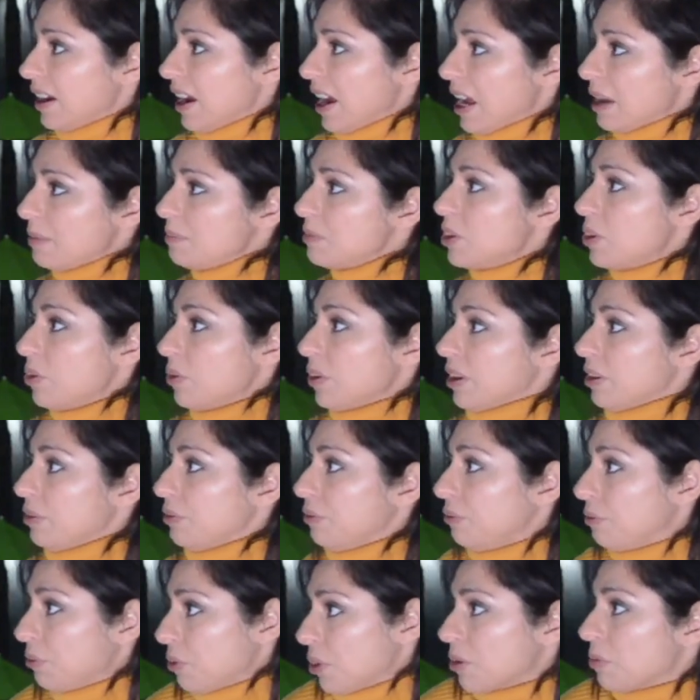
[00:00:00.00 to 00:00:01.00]
I'm going
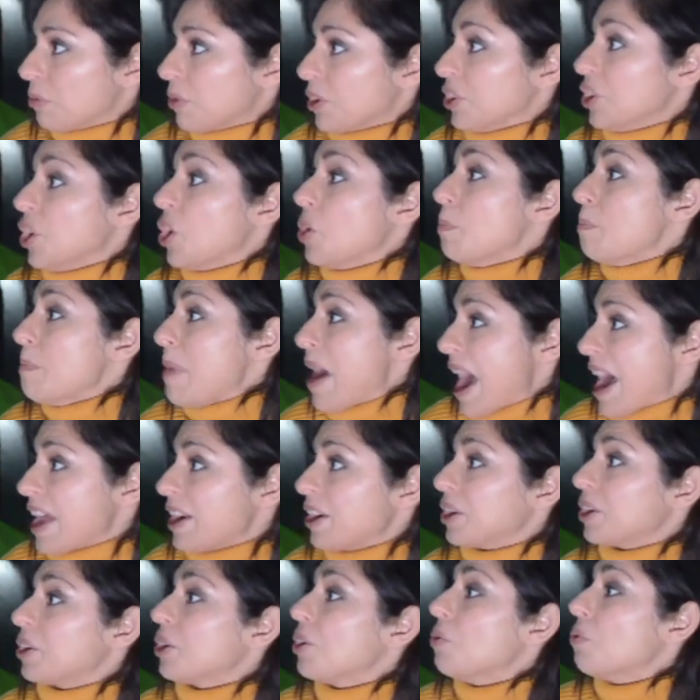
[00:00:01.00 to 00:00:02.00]
forward no
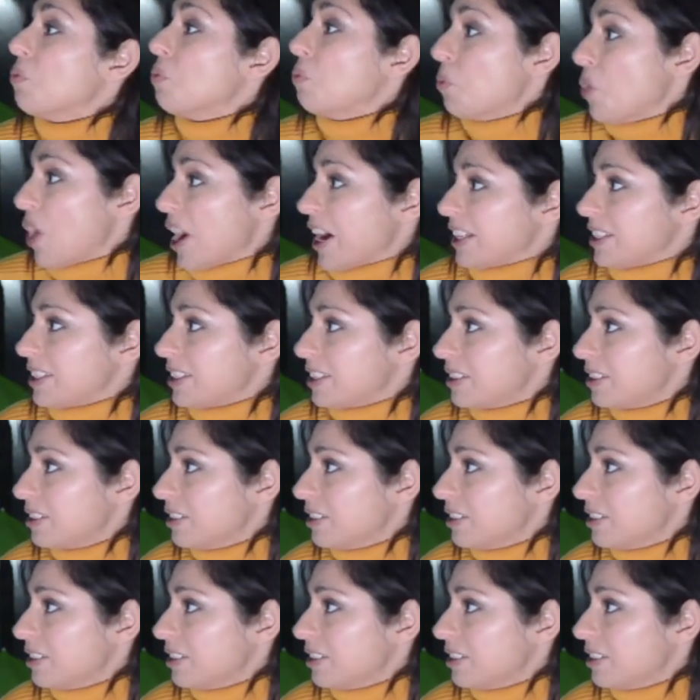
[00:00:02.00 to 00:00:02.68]
matter what?